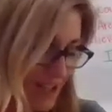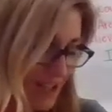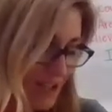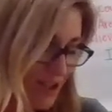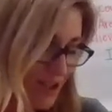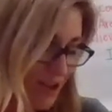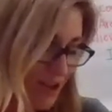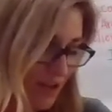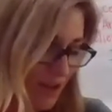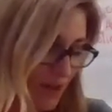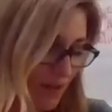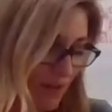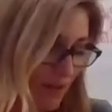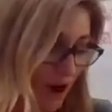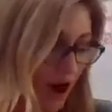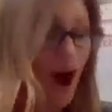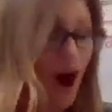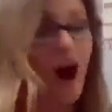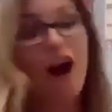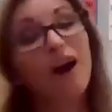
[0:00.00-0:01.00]
So they've
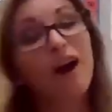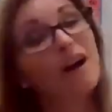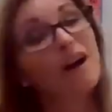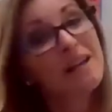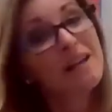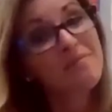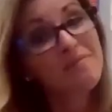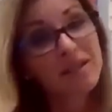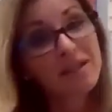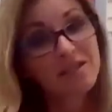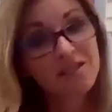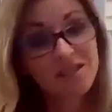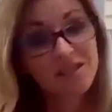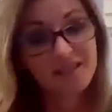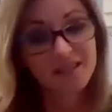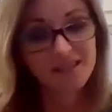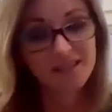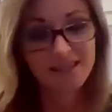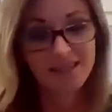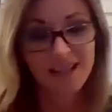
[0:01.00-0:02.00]
already
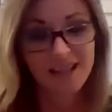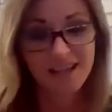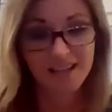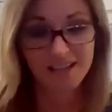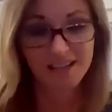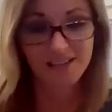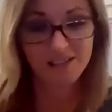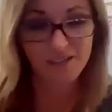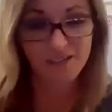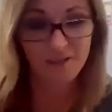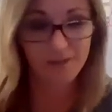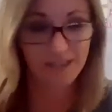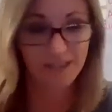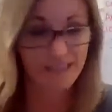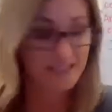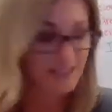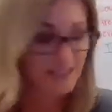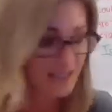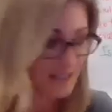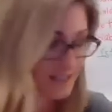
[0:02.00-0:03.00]
mentioned the setting to
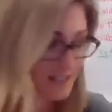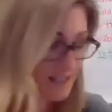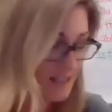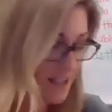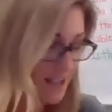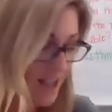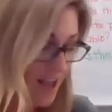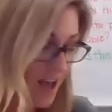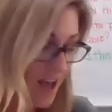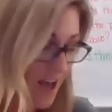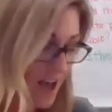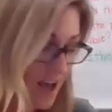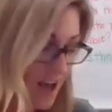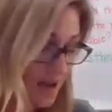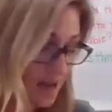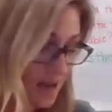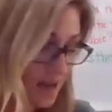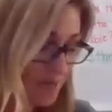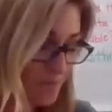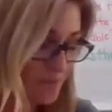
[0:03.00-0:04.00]
us.
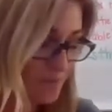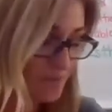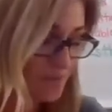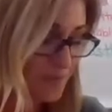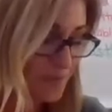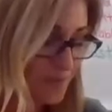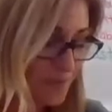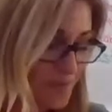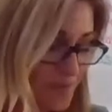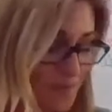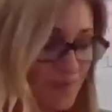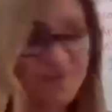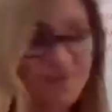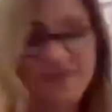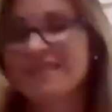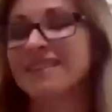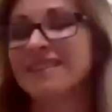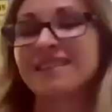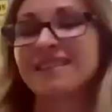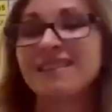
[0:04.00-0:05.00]

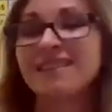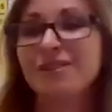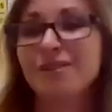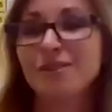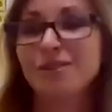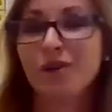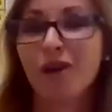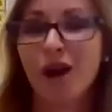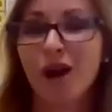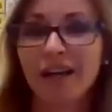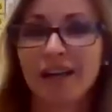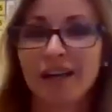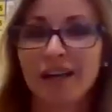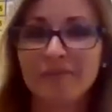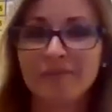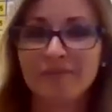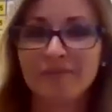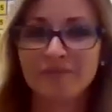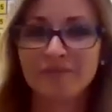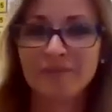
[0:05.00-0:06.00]
Who caught it?
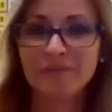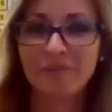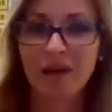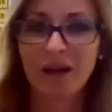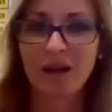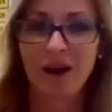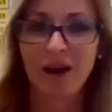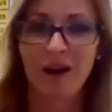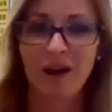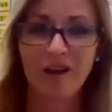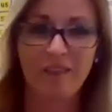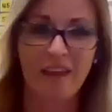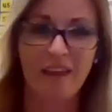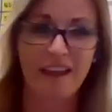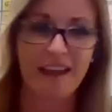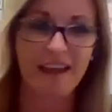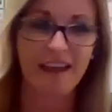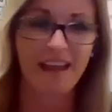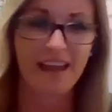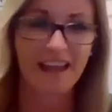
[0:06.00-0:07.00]
Where are
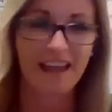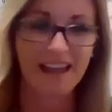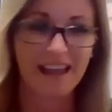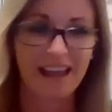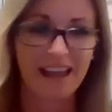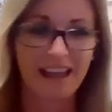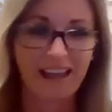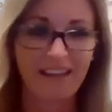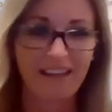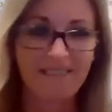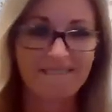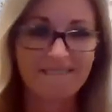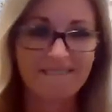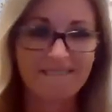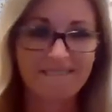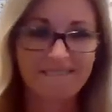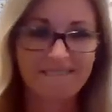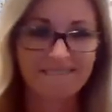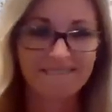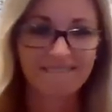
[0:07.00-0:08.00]
they?
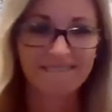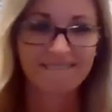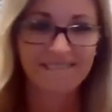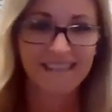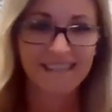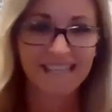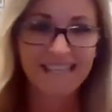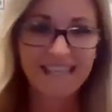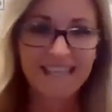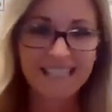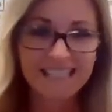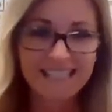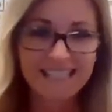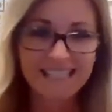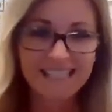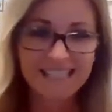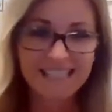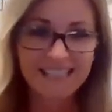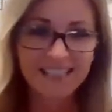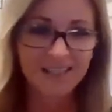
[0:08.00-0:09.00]
The
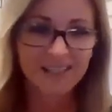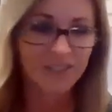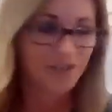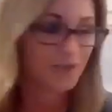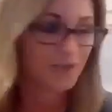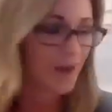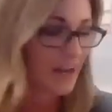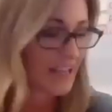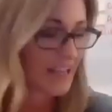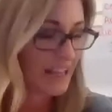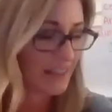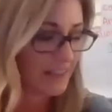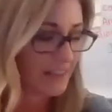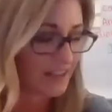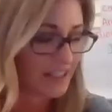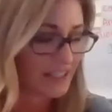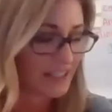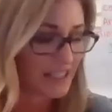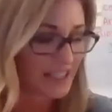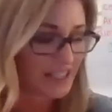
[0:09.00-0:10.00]
kitchen. You're right. They're
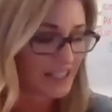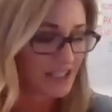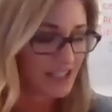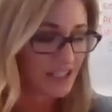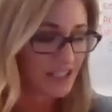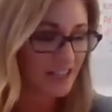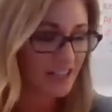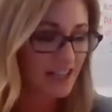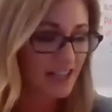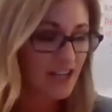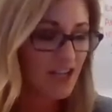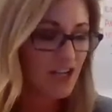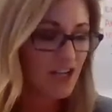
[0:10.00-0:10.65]
in the kitchen.